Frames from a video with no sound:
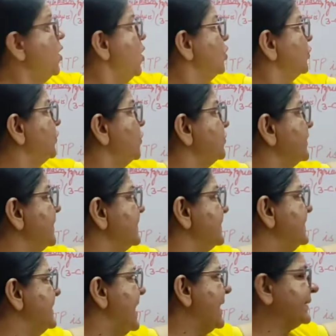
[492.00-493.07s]
So
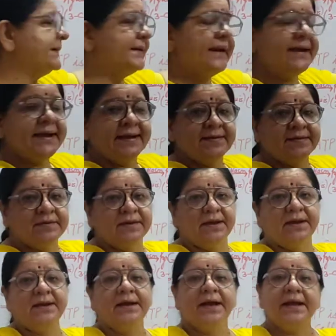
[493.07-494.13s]
this lactic
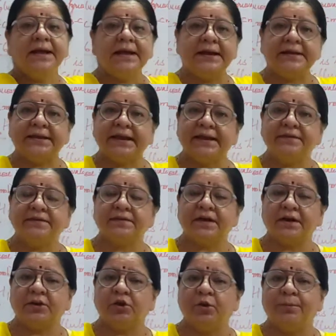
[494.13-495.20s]
acid, it gets
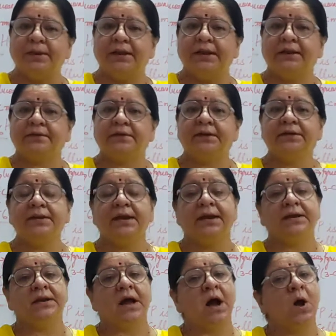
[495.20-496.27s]
accumulated
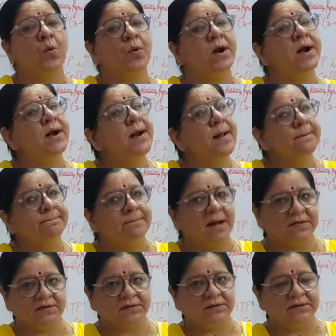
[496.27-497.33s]
in our
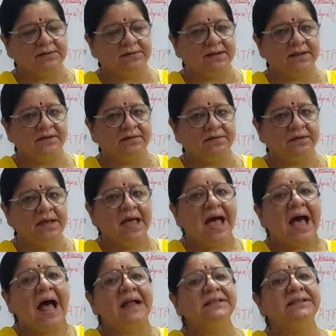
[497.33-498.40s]
muscle cells,
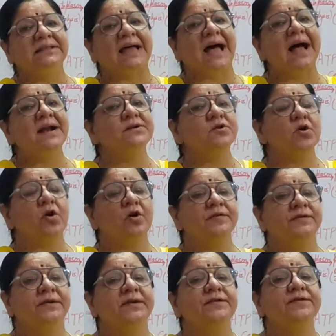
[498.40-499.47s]
and that
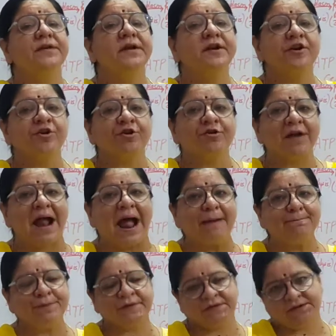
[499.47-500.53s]
causes
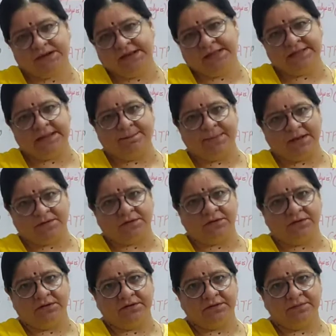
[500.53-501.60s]
cramps in the
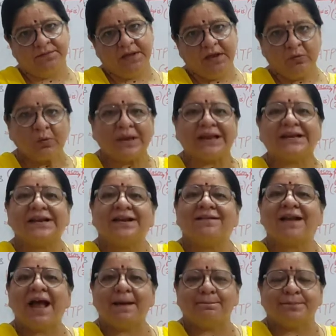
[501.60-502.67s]
muscles. We get
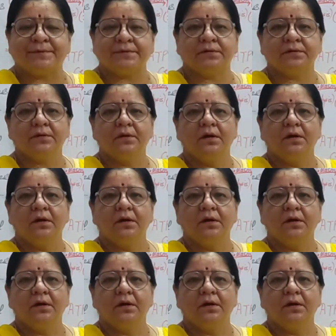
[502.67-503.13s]
cramps,